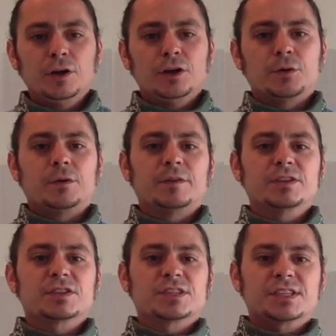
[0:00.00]
you would
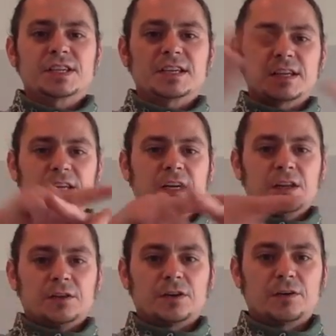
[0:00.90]
eventually see
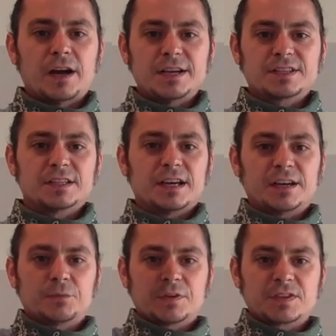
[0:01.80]
the horizon
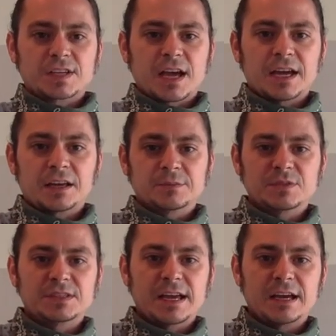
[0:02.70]
line where the sky comes
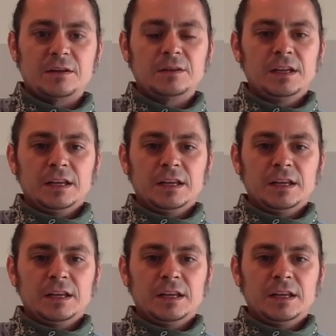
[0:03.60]
down